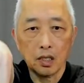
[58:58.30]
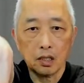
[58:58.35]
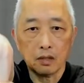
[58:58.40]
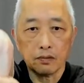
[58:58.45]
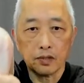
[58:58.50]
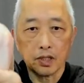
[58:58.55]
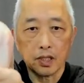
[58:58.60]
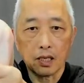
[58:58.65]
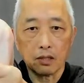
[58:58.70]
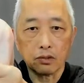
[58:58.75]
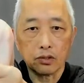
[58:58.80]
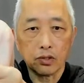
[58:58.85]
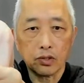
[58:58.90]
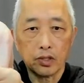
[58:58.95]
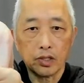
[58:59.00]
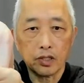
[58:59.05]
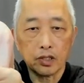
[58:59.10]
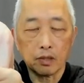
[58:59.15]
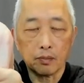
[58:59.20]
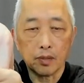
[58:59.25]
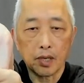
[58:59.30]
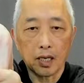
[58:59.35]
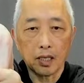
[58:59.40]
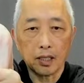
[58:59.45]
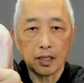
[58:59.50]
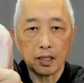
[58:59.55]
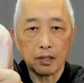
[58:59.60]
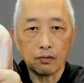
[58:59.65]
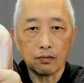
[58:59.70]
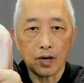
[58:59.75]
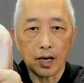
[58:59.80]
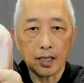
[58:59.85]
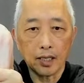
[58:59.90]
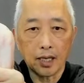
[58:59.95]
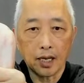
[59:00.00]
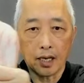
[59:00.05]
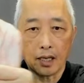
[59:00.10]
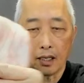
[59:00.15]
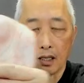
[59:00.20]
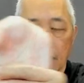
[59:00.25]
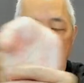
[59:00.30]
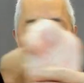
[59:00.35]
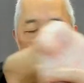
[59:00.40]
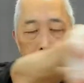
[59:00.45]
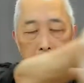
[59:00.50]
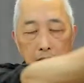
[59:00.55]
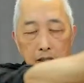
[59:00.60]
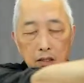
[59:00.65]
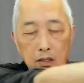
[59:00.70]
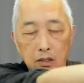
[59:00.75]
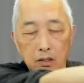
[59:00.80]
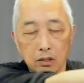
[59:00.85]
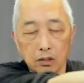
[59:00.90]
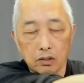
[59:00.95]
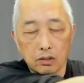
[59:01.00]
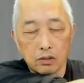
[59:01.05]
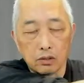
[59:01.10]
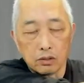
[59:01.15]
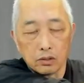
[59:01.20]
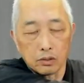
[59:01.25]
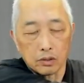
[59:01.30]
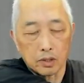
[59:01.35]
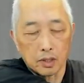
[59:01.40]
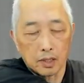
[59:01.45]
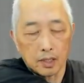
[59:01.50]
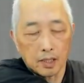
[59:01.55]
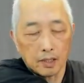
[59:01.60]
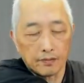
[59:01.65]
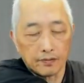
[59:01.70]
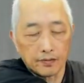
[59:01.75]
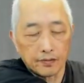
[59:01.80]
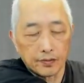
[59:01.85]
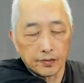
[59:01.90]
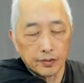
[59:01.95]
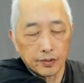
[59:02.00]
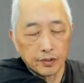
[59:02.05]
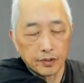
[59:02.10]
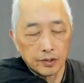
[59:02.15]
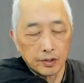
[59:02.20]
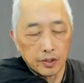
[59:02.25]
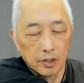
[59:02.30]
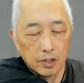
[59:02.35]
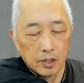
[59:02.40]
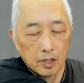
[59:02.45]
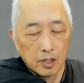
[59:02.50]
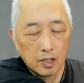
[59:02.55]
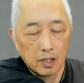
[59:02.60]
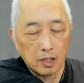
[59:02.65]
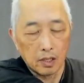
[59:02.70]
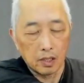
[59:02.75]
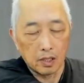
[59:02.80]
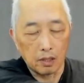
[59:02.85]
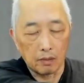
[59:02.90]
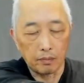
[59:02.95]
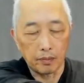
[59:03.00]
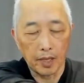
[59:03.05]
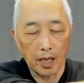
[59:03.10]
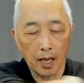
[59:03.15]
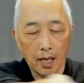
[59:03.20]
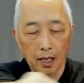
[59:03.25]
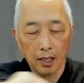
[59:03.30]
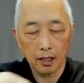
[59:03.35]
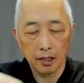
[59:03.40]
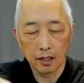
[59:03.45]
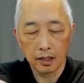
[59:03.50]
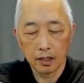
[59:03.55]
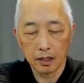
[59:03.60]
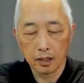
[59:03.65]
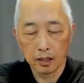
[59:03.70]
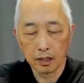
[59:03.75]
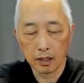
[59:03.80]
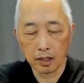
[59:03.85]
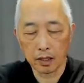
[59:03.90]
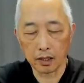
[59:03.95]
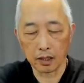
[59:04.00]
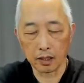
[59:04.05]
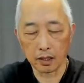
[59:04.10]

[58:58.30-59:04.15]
Without turning the body, right hand to the left. Come back and